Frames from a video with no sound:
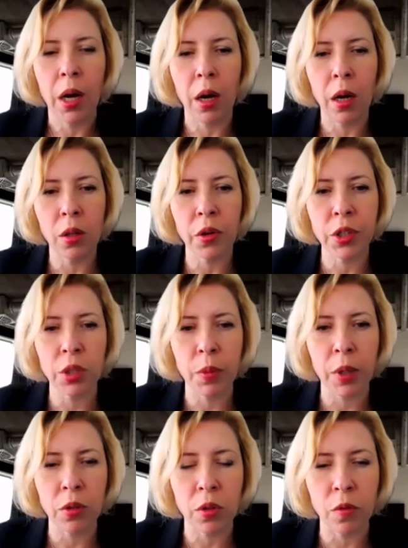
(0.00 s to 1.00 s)
large
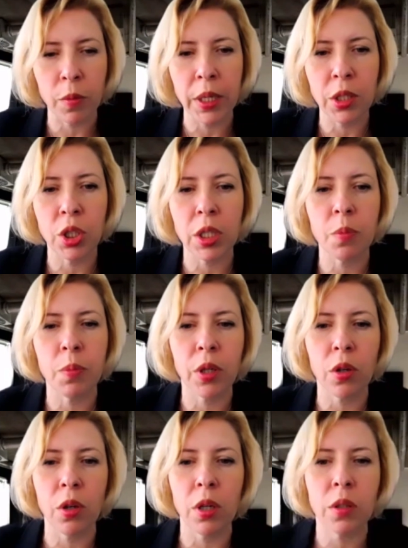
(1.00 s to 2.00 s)
amounts of money just
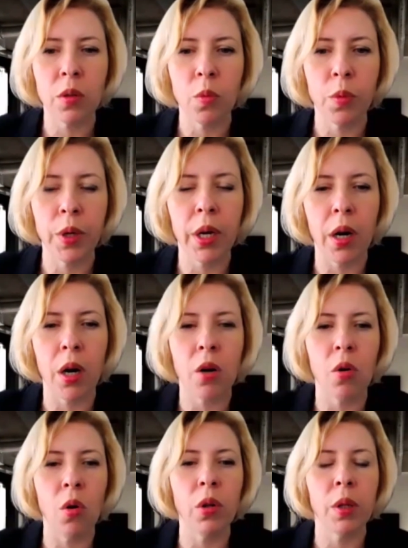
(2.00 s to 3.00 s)
because we
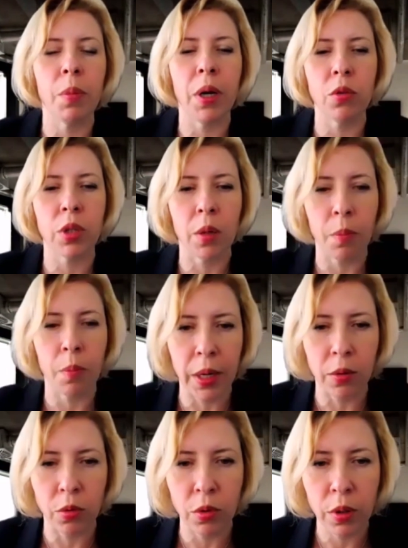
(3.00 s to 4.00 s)
are all about
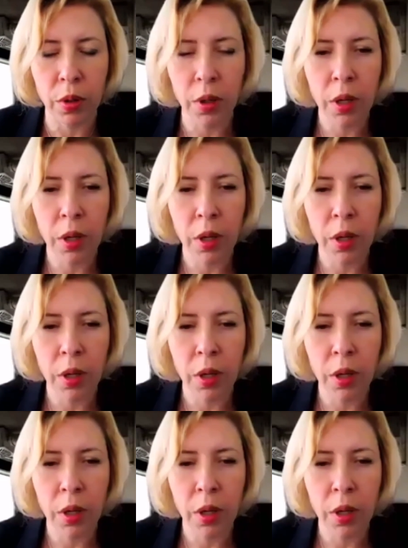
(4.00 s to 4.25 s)
compound.